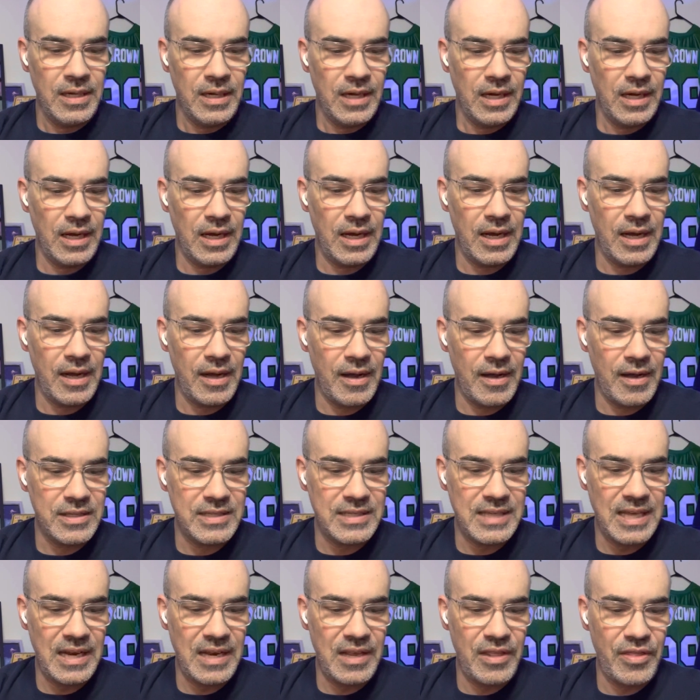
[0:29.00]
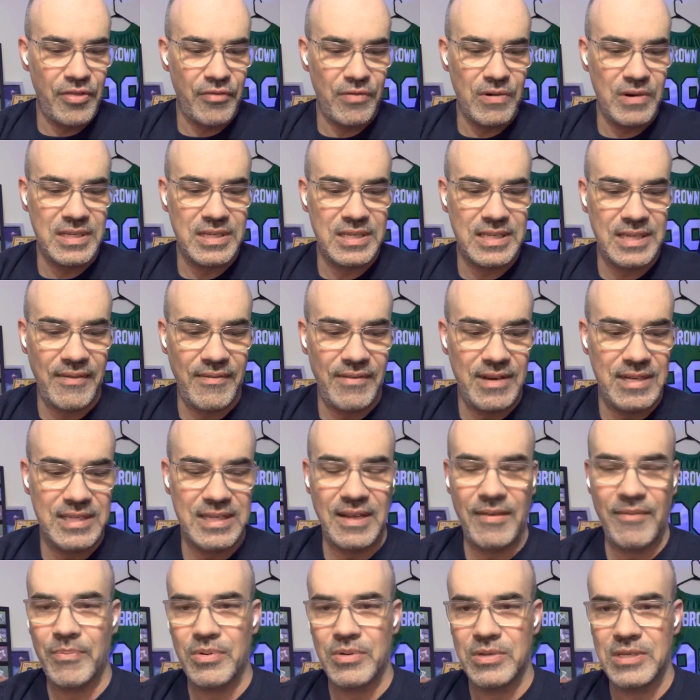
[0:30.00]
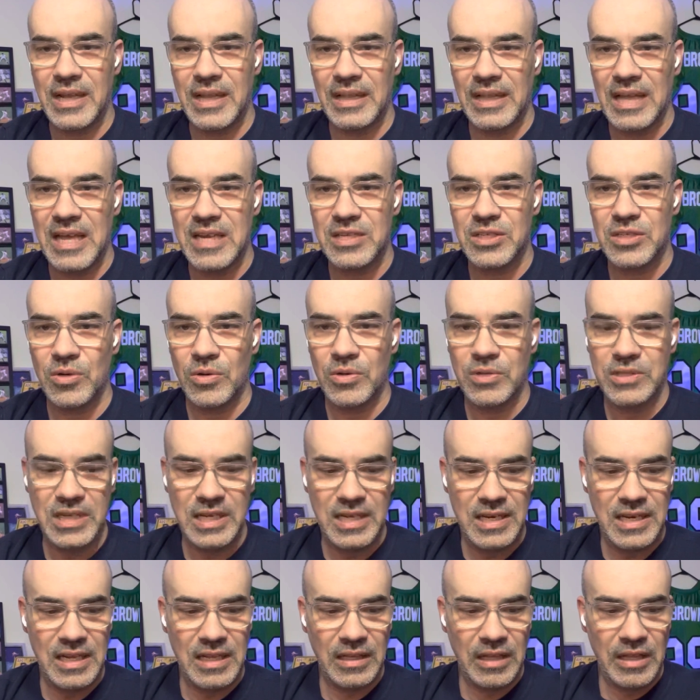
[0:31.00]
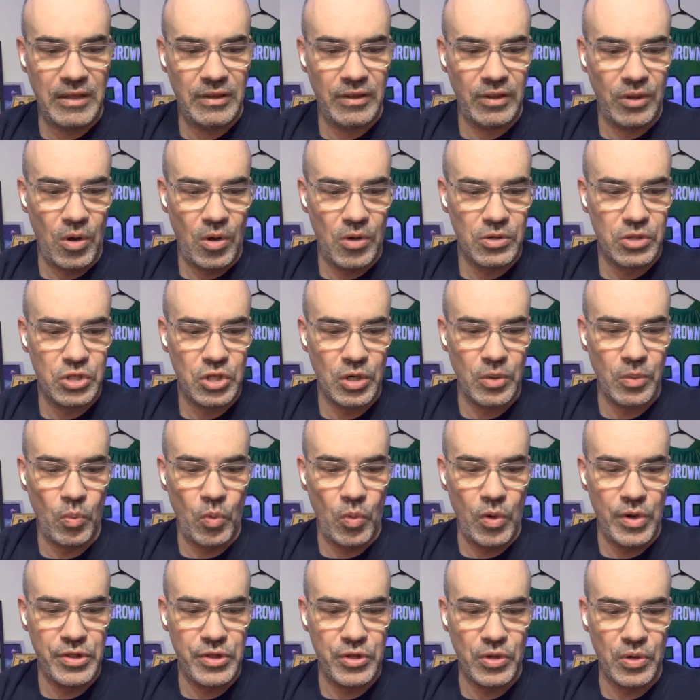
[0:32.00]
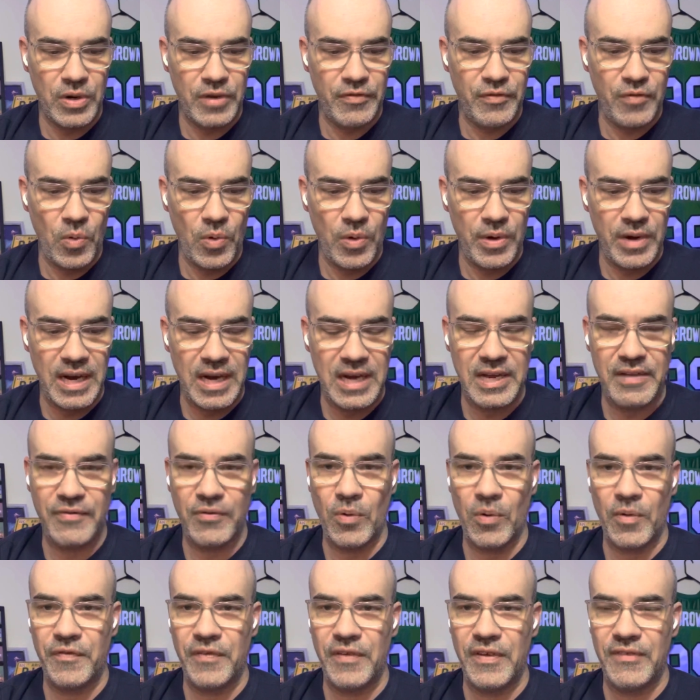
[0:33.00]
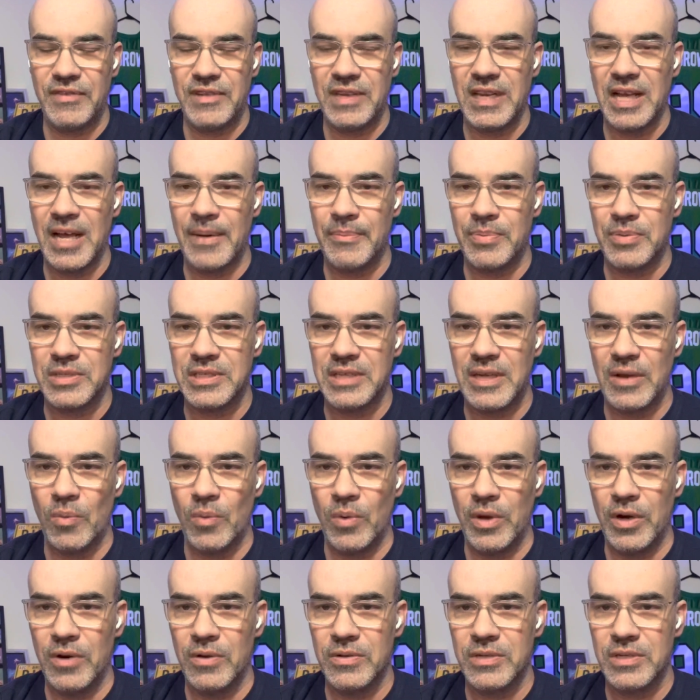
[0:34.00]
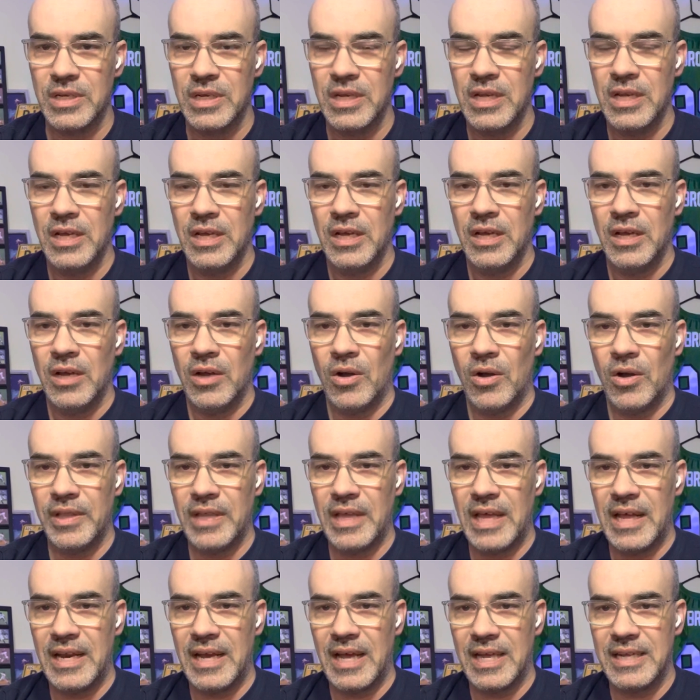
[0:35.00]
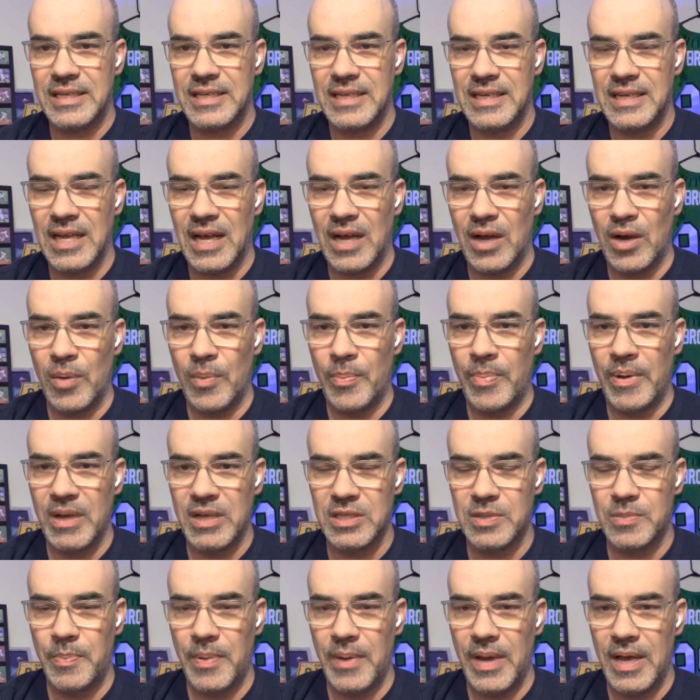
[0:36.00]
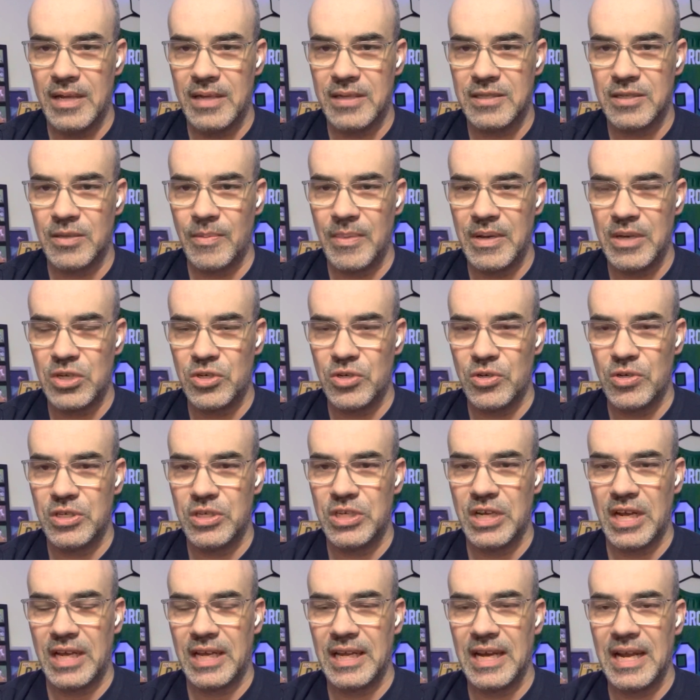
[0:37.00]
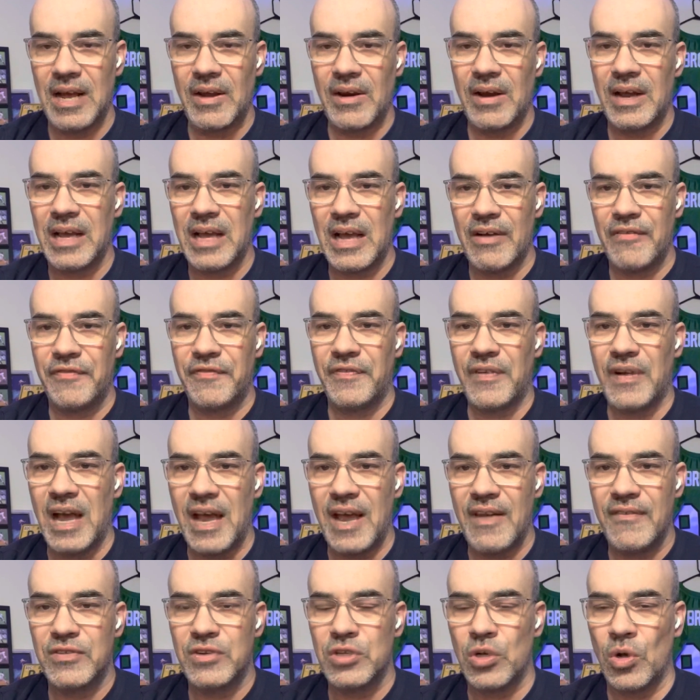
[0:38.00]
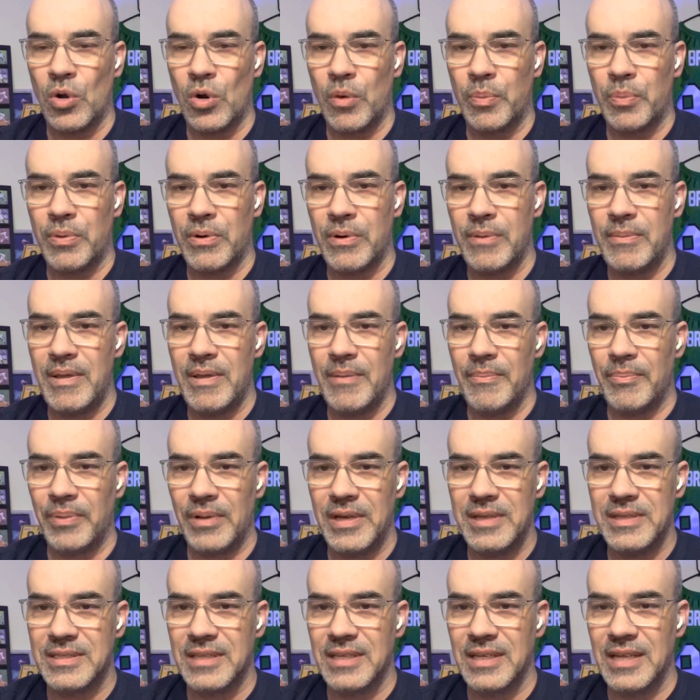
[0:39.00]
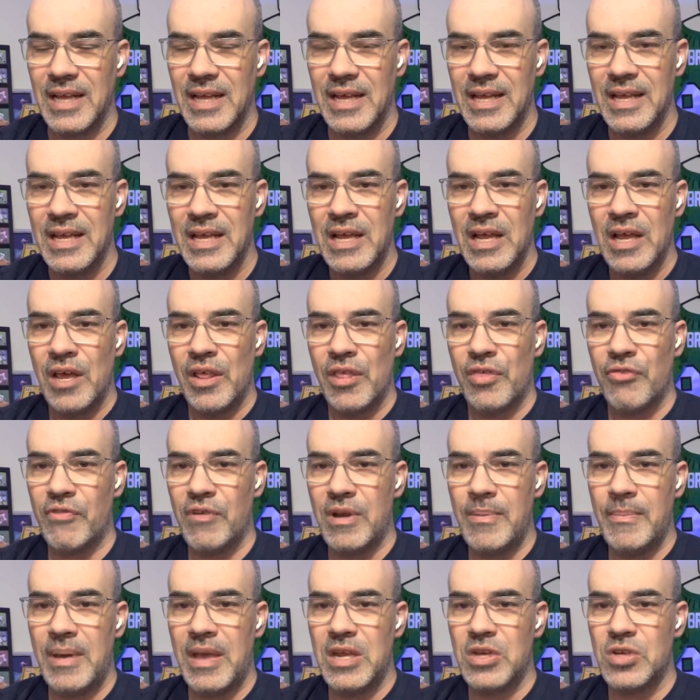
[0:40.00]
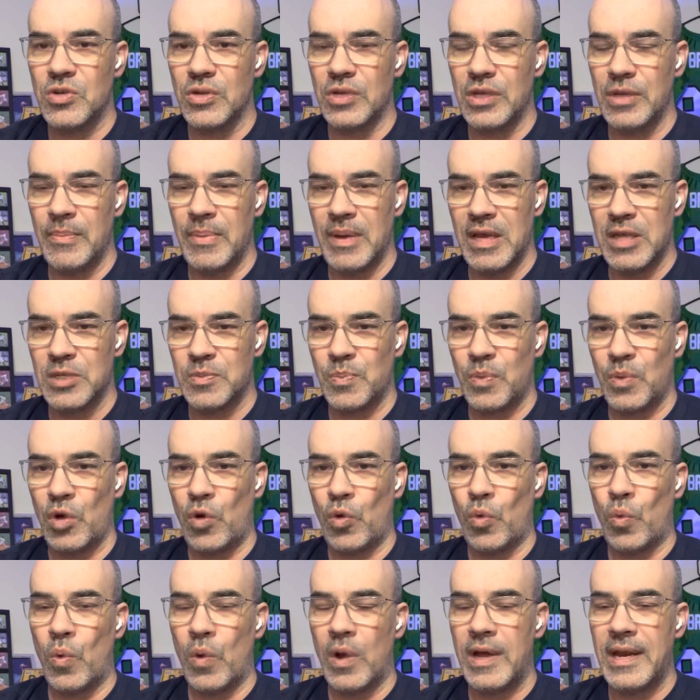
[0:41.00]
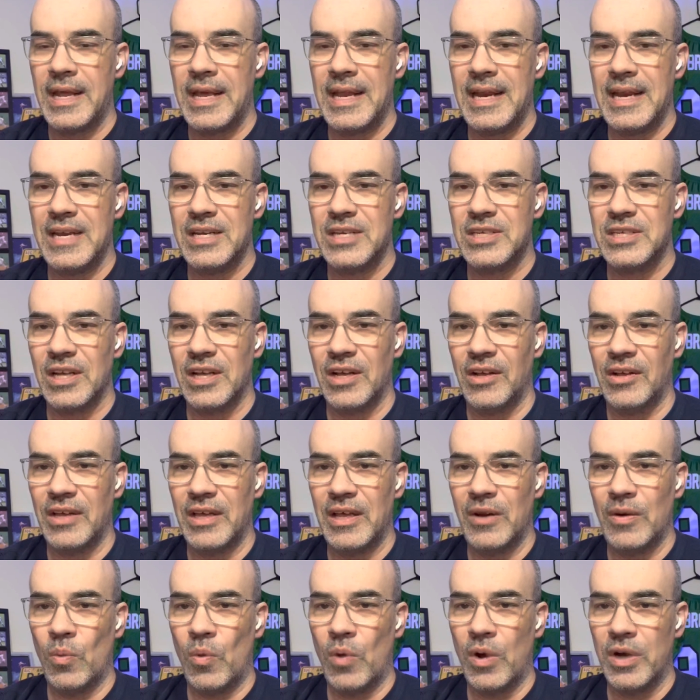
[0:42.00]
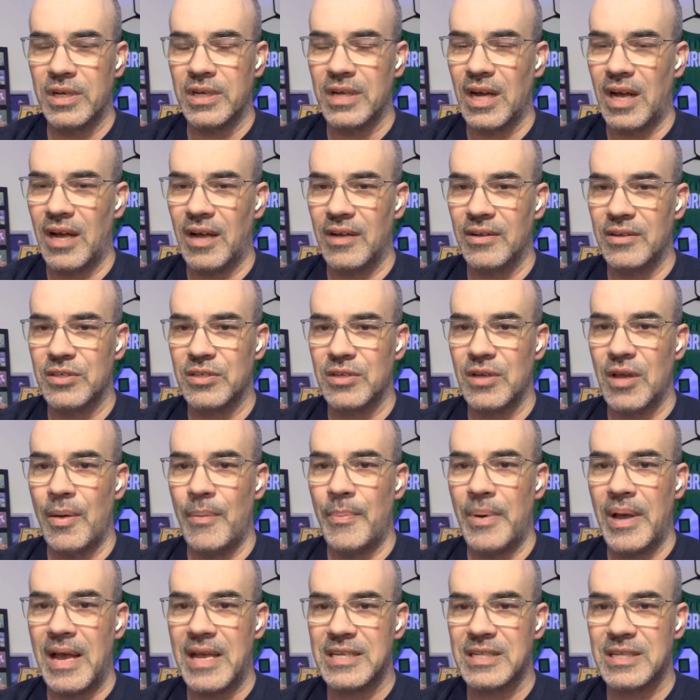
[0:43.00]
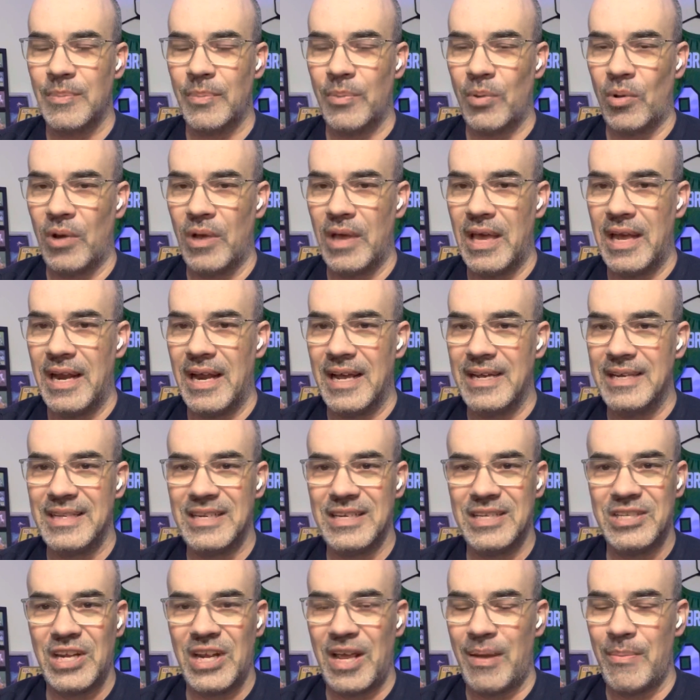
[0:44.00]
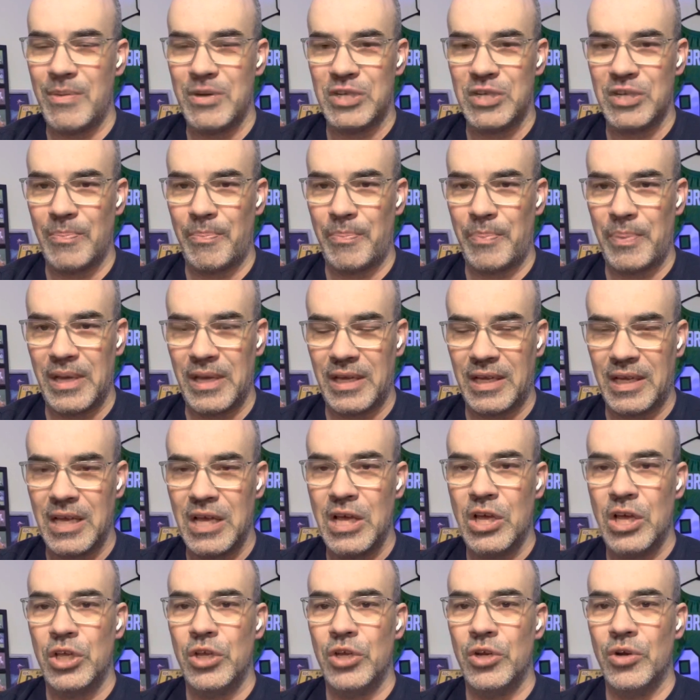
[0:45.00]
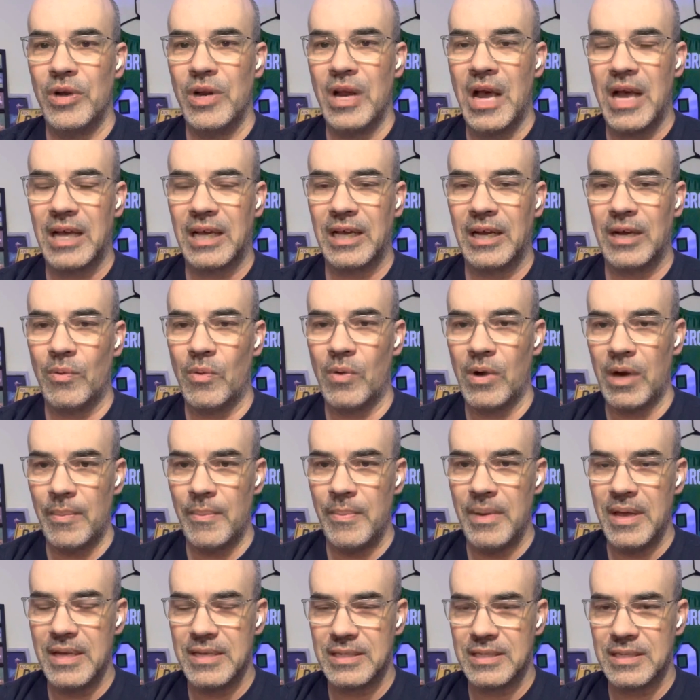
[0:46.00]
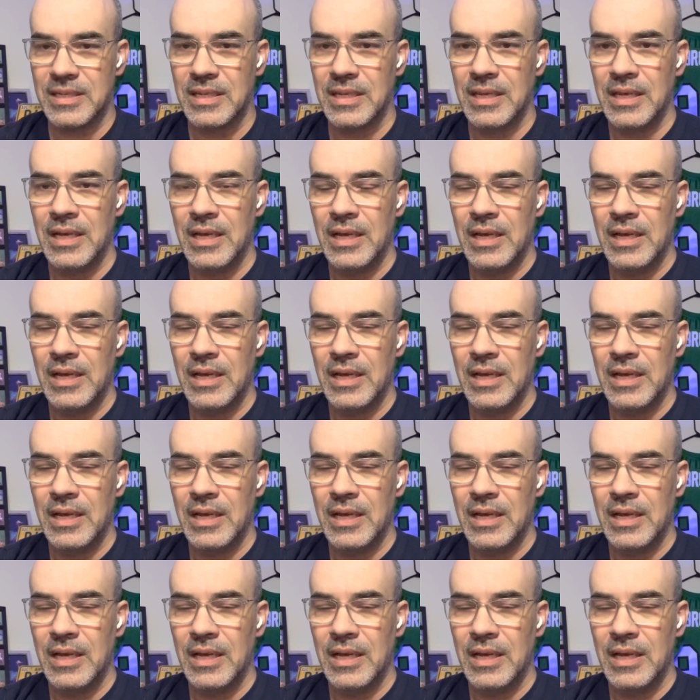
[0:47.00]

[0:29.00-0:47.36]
10-3, 77% last 13, and then long-term 134, 94, 59% winners on that $19 best bet. So make sure you check it out. I got 5 total premium plays today, 3 Major League Baseball, 1 NHL, and 1 college basketball NIT championship pick you're not going to want to miss.